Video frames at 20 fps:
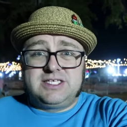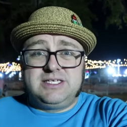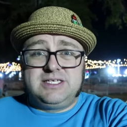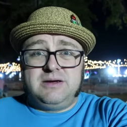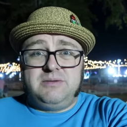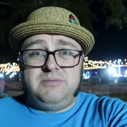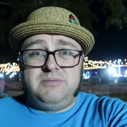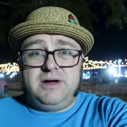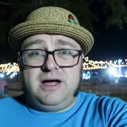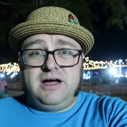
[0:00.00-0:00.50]

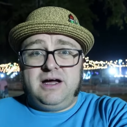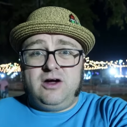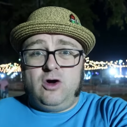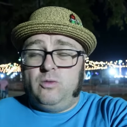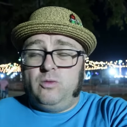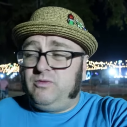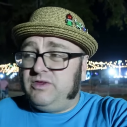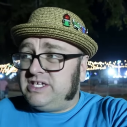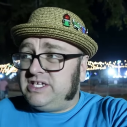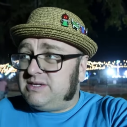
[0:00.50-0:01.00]
Some
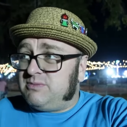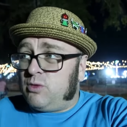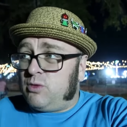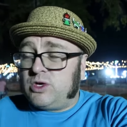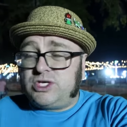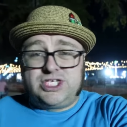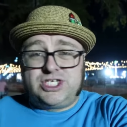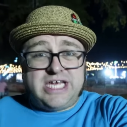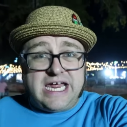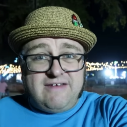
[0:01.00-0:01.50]
hopefully some
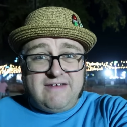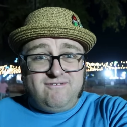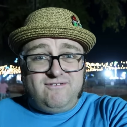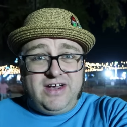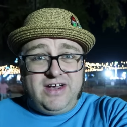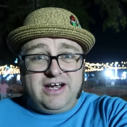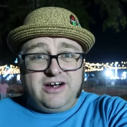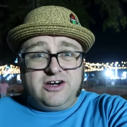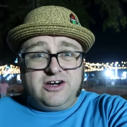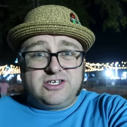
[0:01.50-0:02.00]
more state
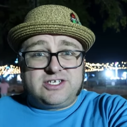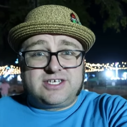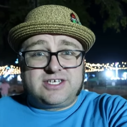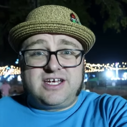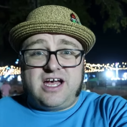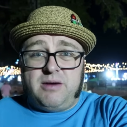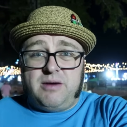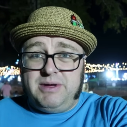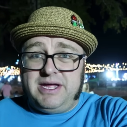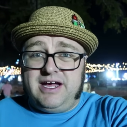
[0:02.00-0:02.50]
fairs
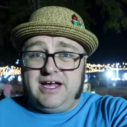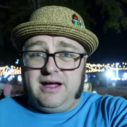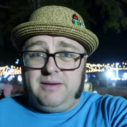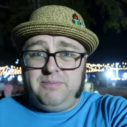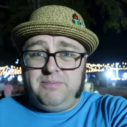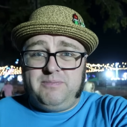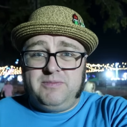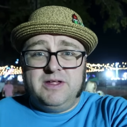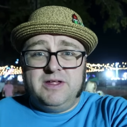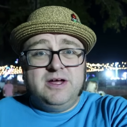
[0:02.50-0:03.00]
coming
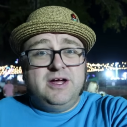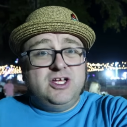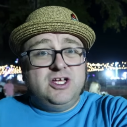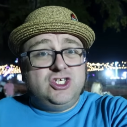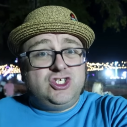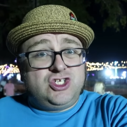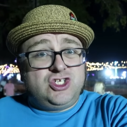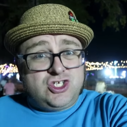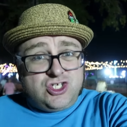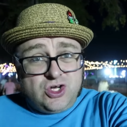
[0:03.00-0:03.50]
up
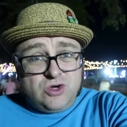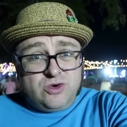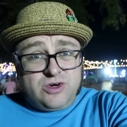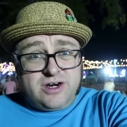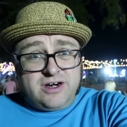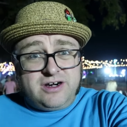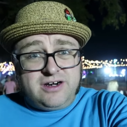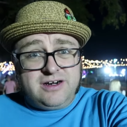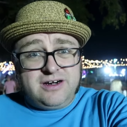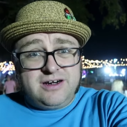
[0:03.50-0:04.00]

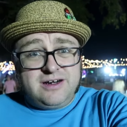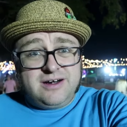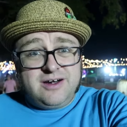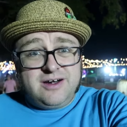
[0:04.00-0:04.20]
sooner